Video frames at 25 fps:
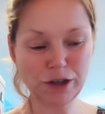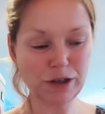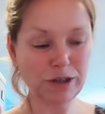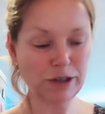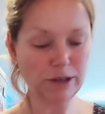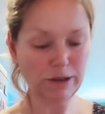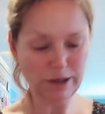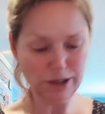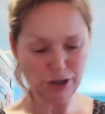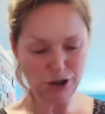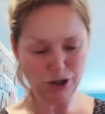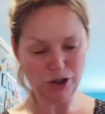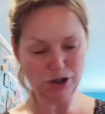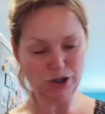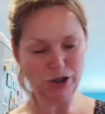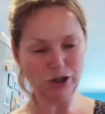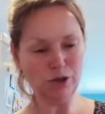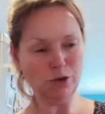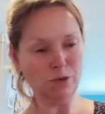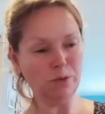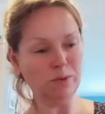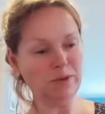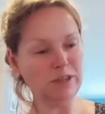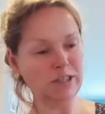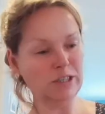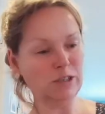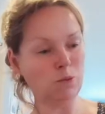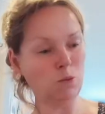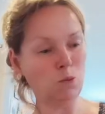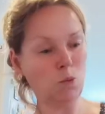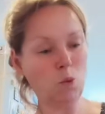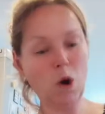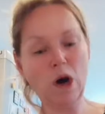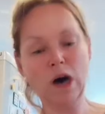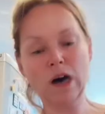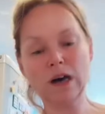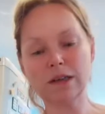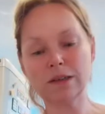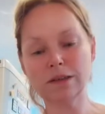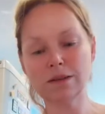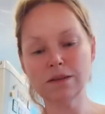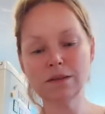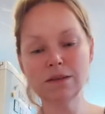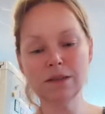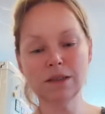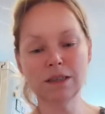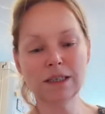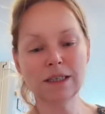So let's just start with this one.